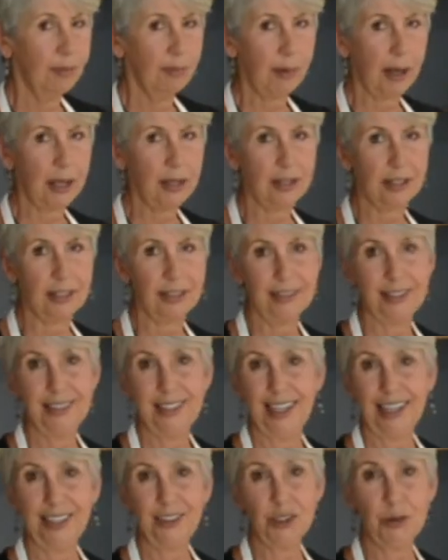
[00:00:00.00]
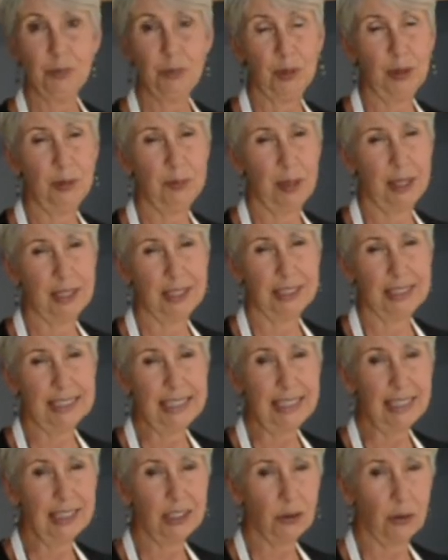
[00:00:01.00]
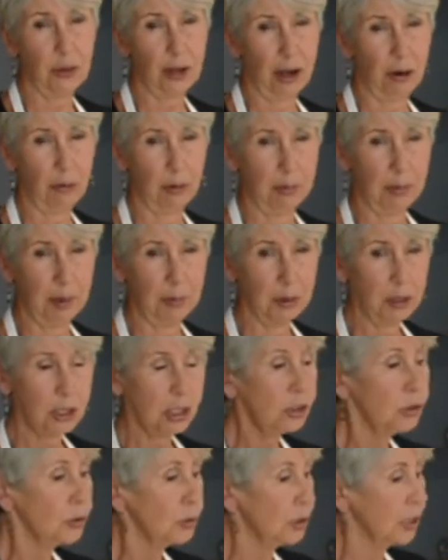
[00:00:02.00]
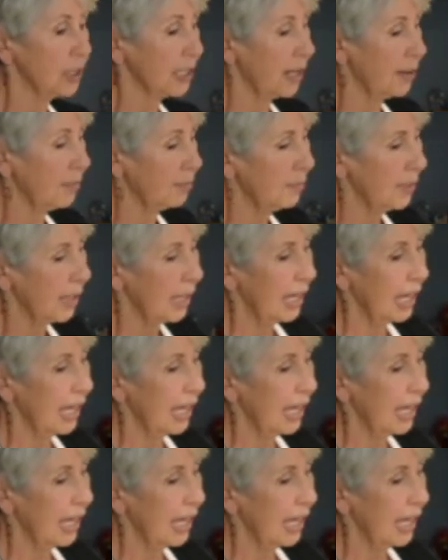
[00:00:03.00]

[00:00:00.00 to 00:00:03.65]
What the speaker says: I usually put it by the sink so that I'll remember to use them,